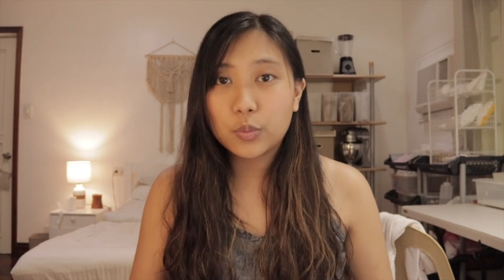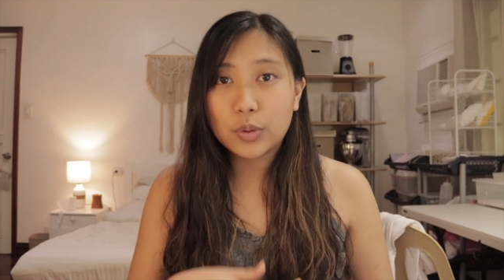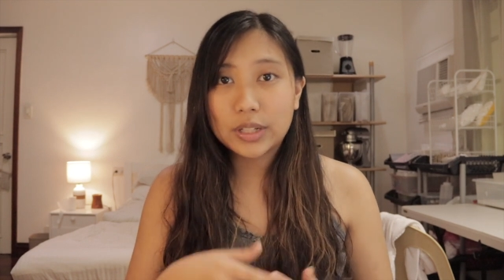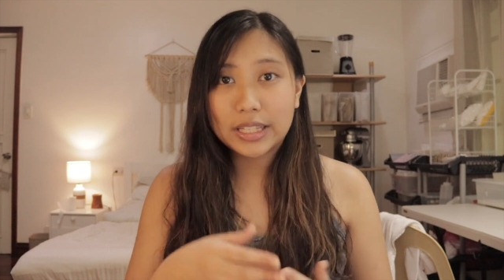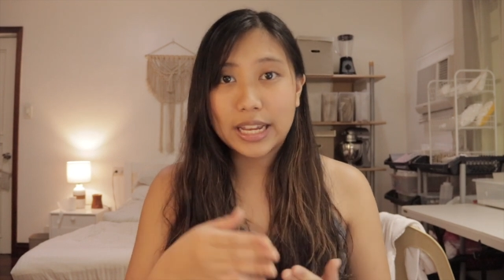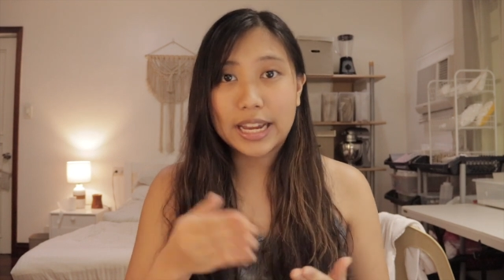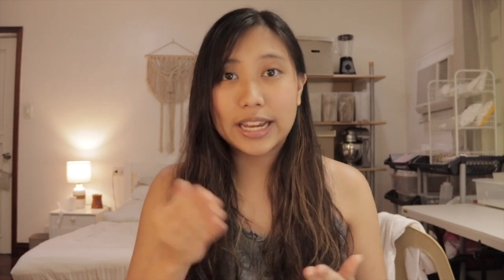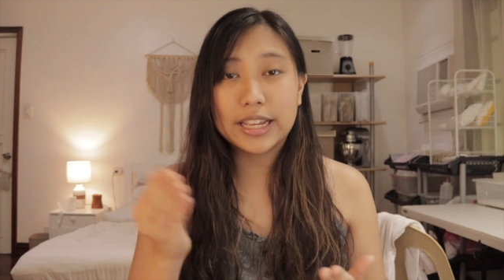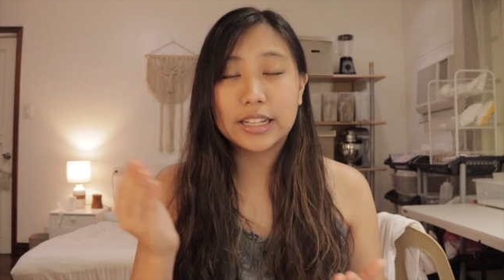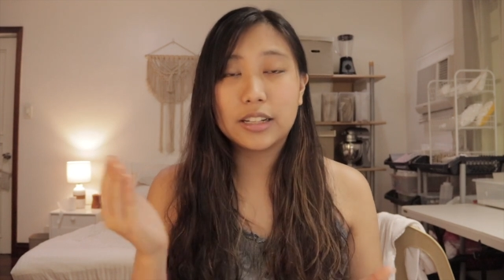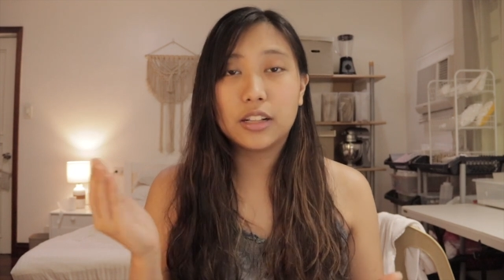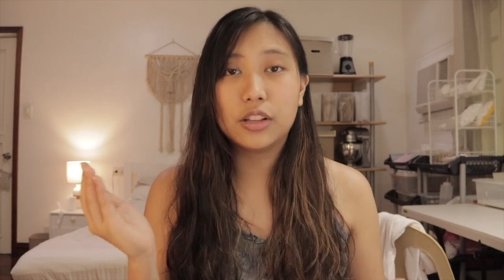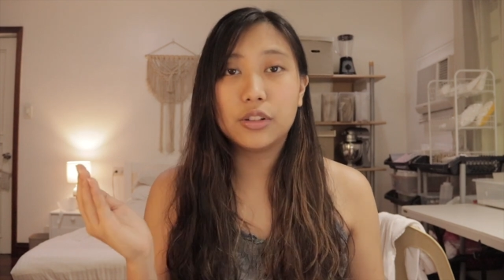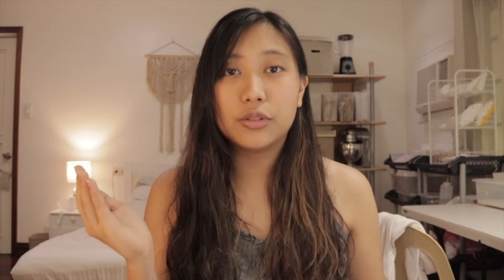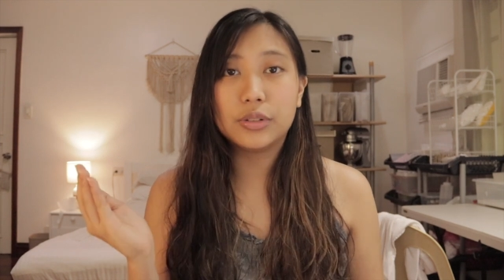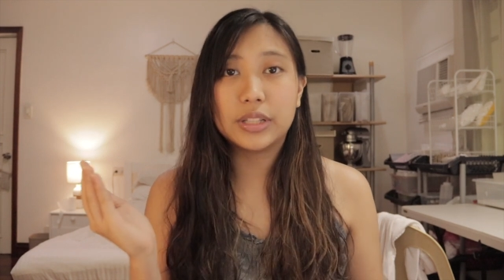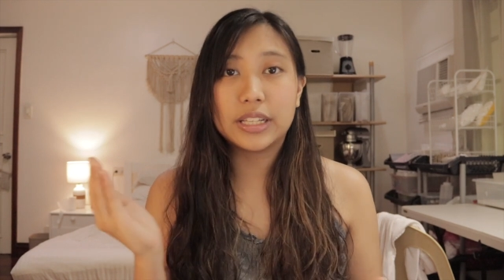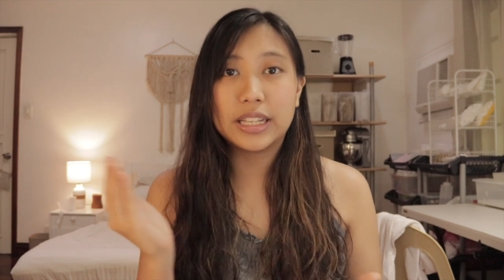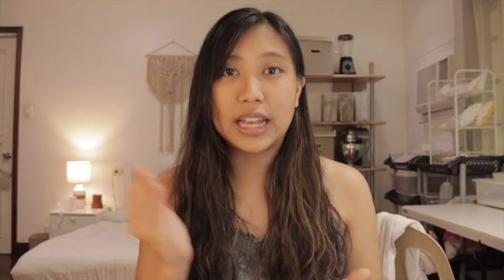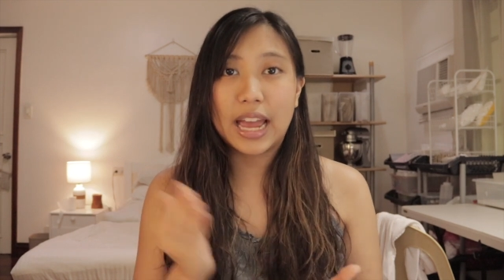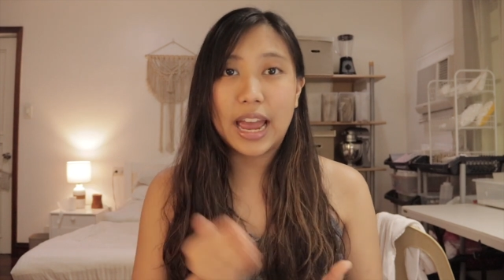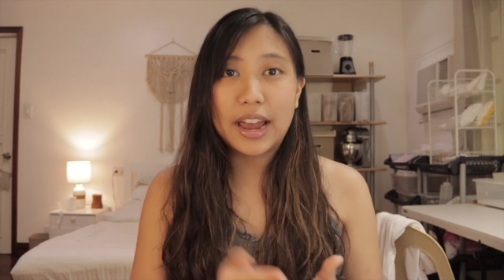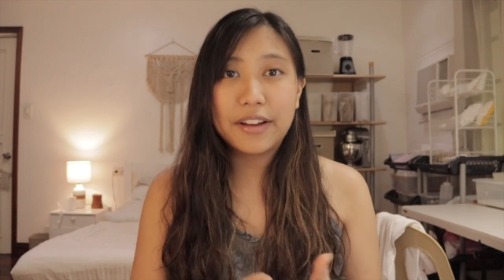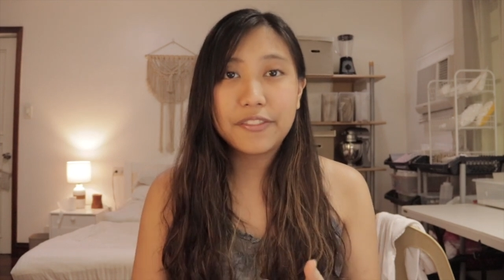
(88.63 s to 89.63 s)
what I
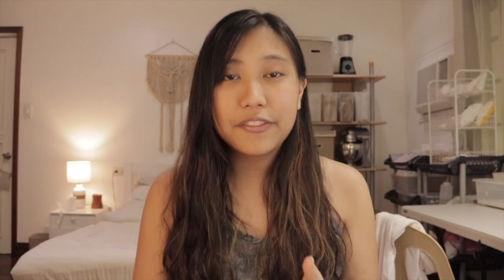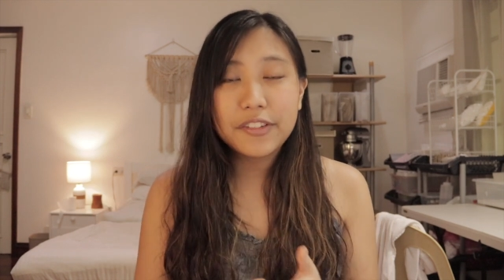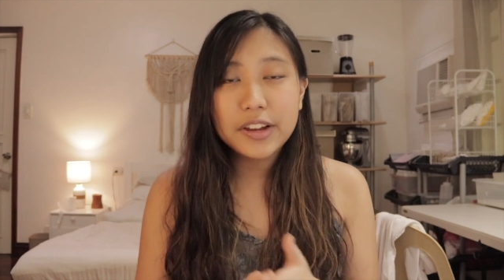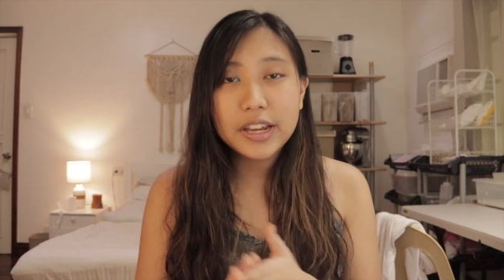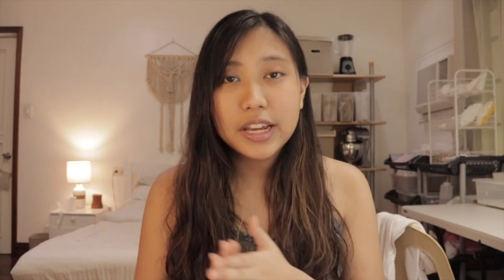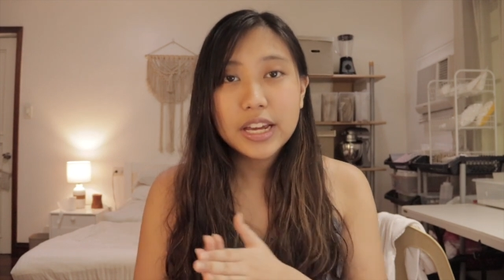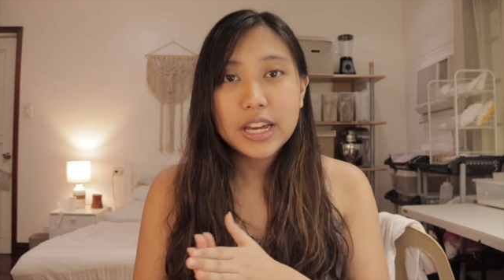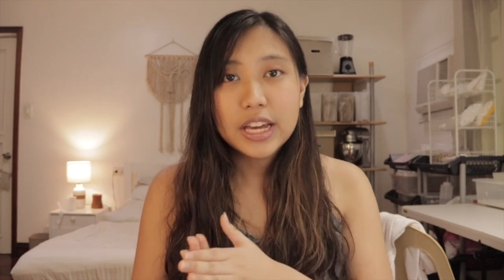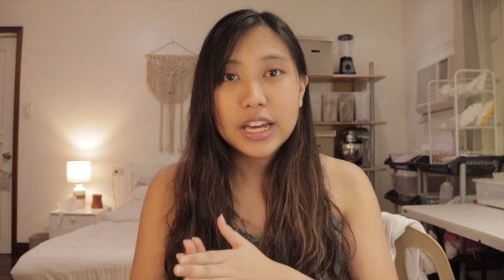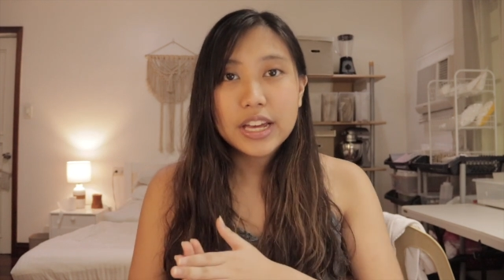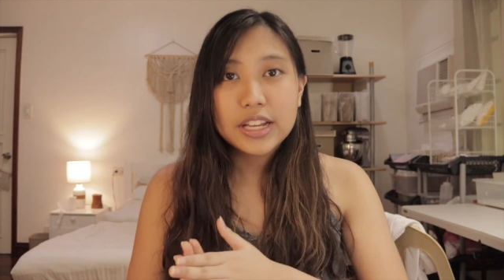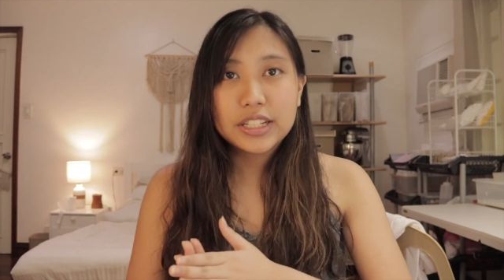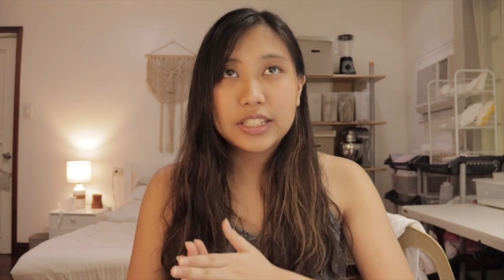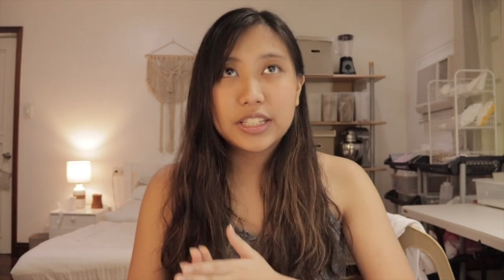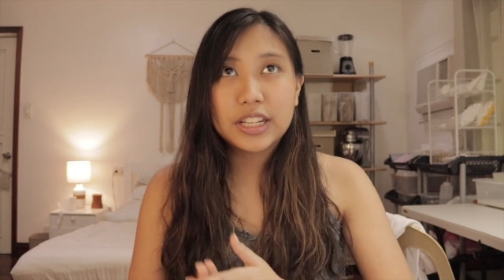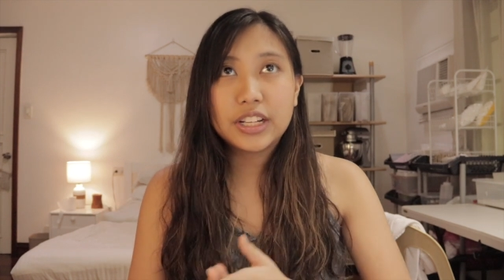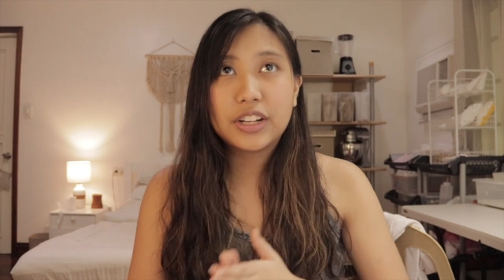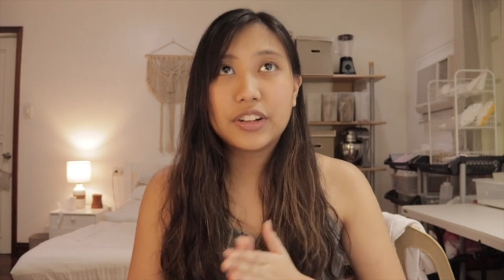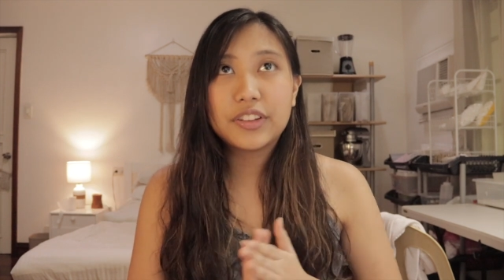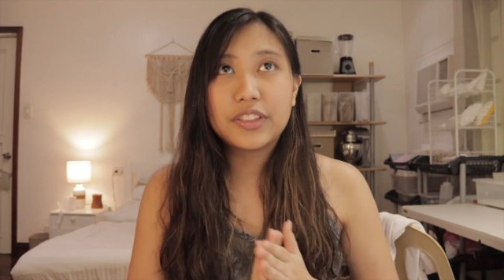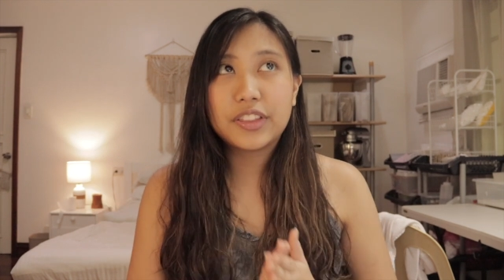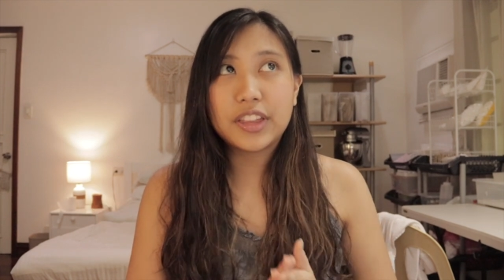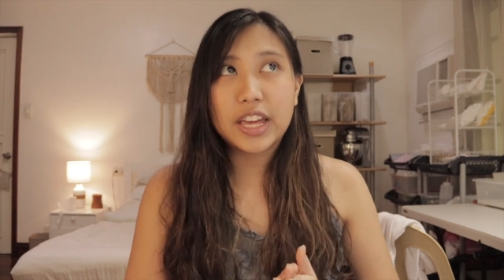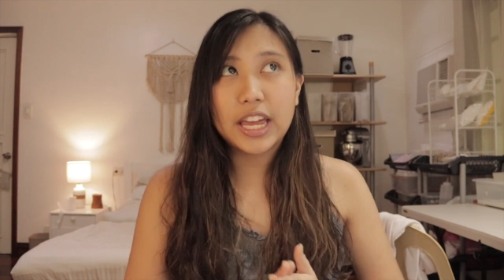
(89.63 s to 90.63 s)
include in every
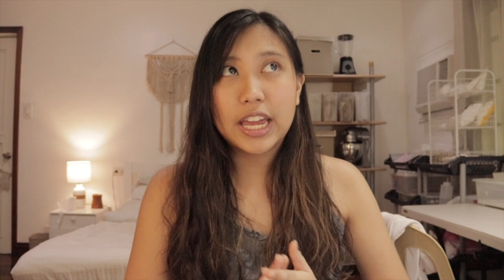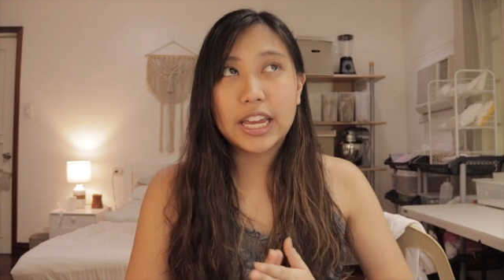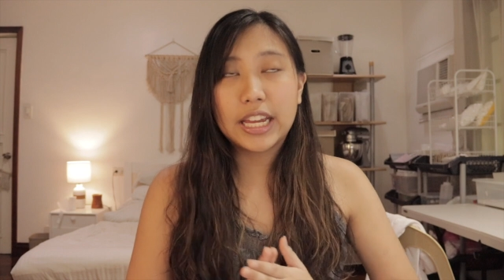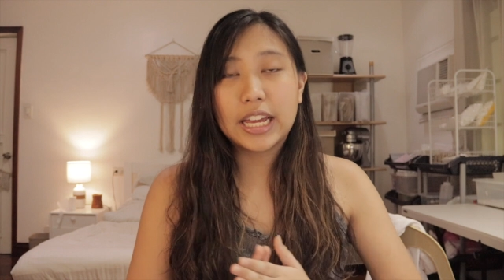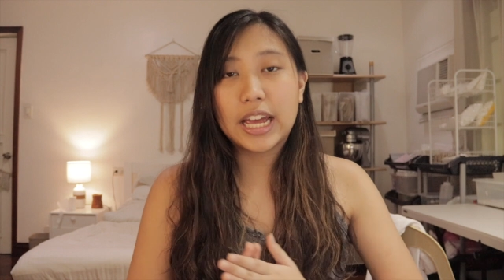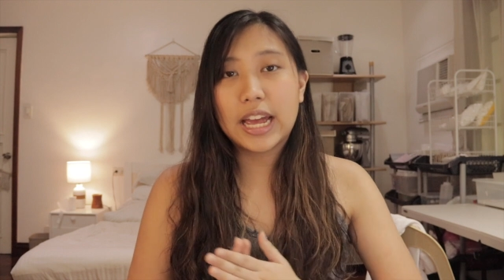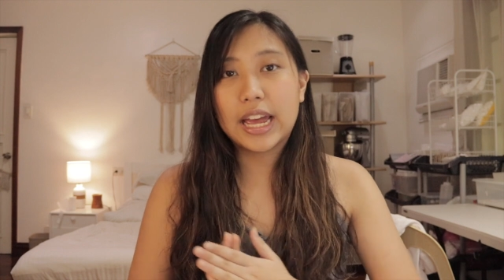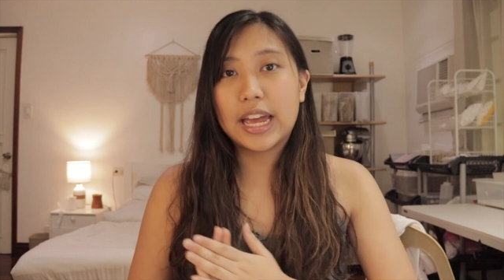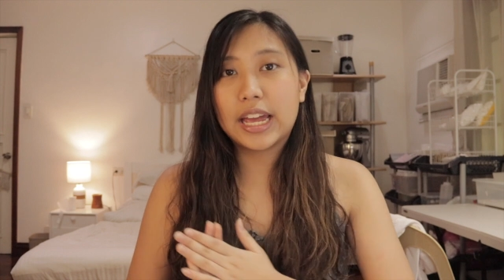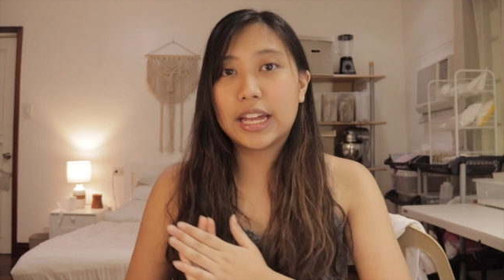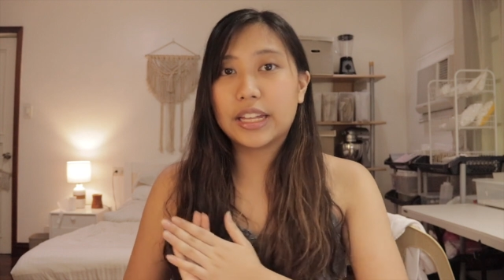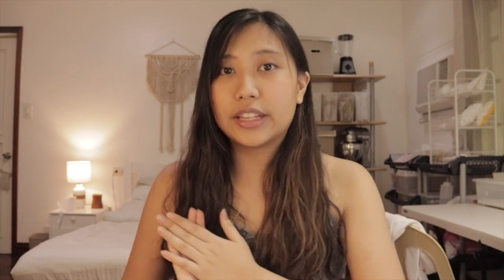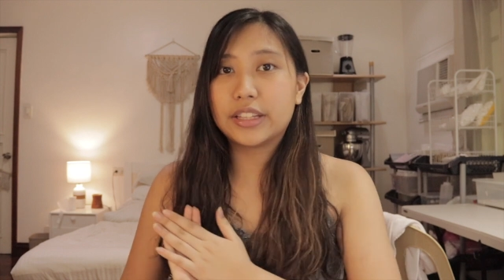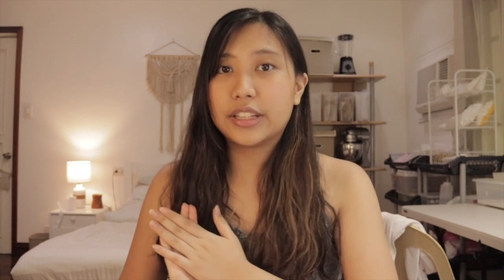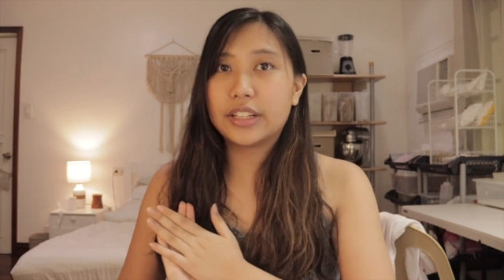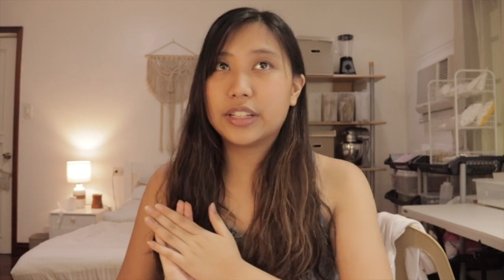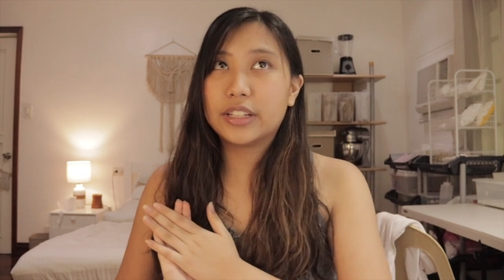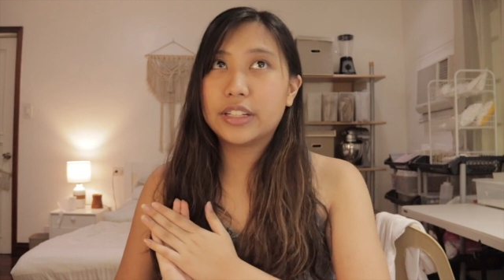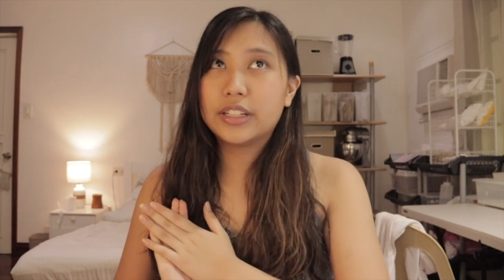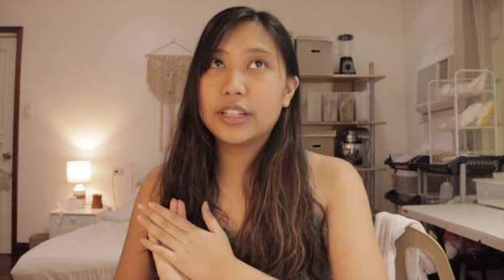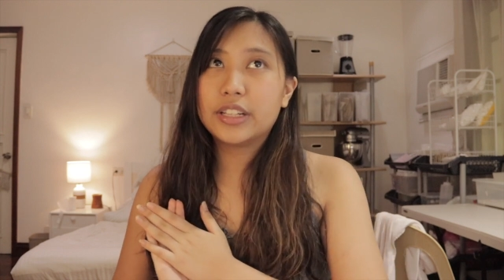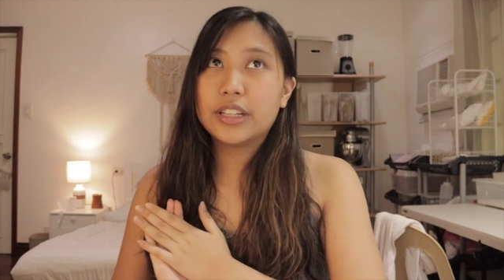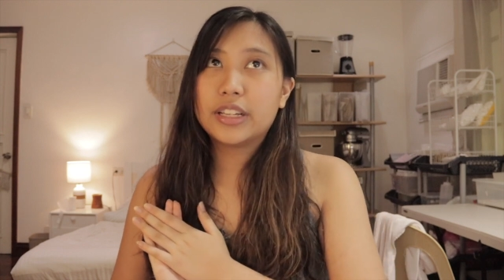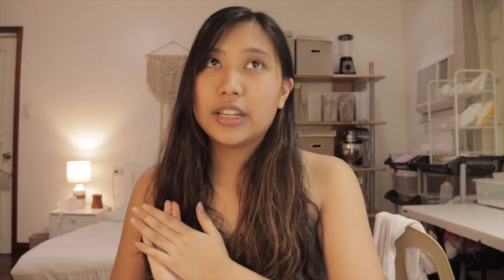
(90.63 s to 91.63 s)
single thing,
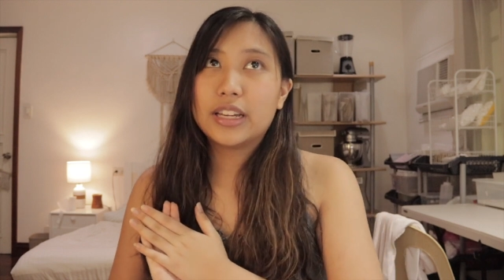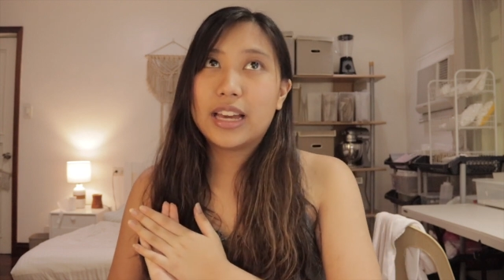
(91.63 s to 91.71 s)
and